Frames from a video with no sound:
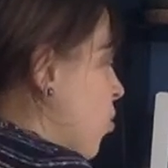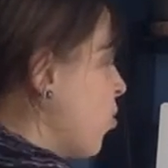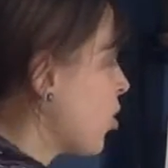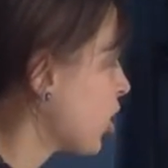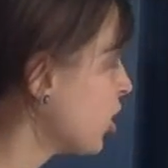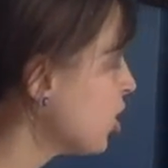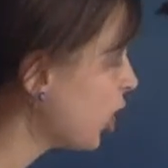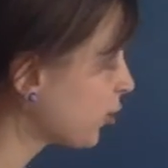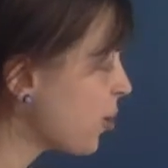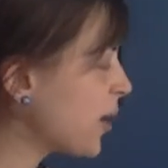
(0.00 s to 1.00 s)
or
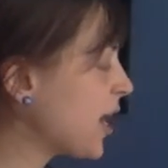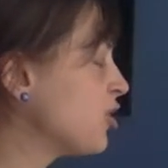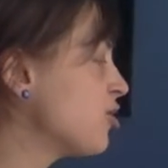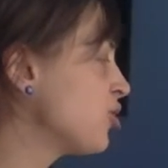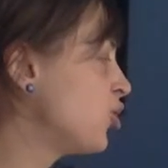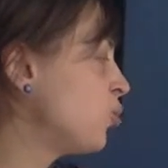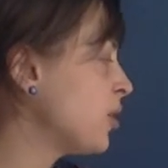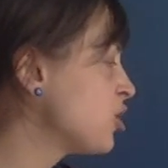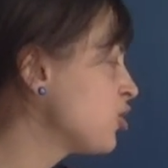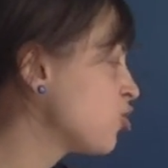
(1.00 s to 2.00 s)
a reminder to
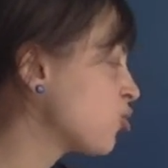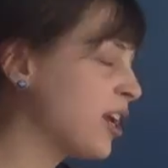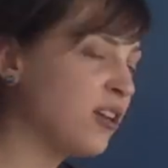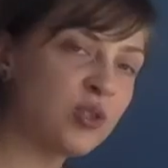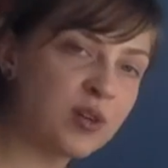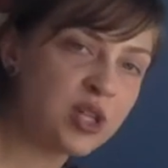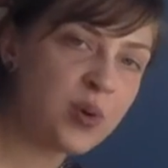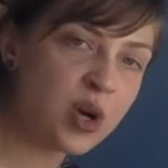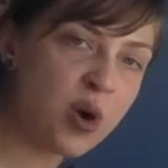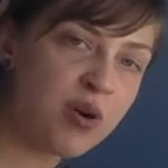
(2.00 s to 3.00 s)
switch strings when
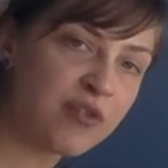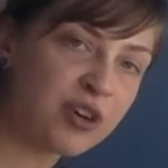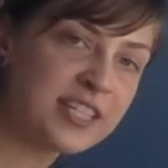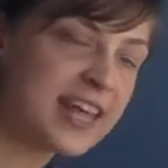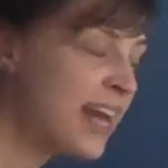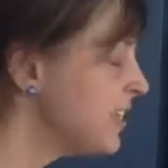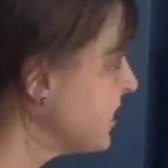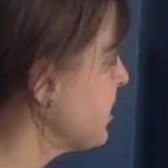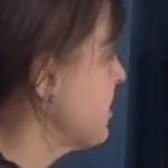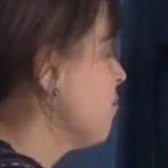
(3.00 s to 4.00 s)
you go over to that
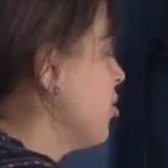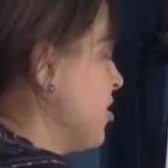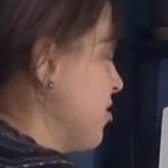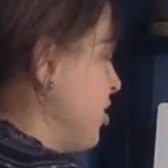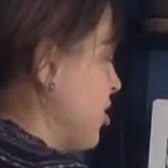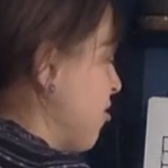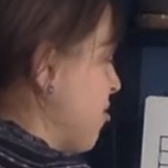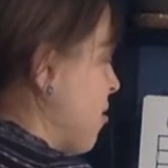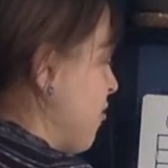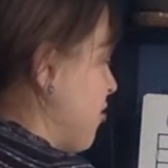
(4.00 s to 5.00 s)
D and put a zero
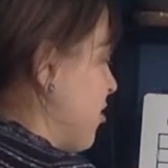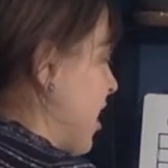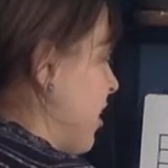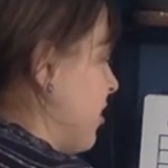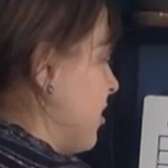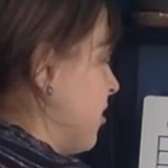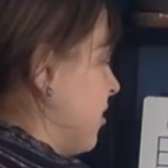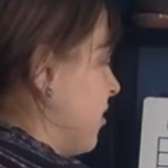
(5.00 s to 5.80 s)
over that.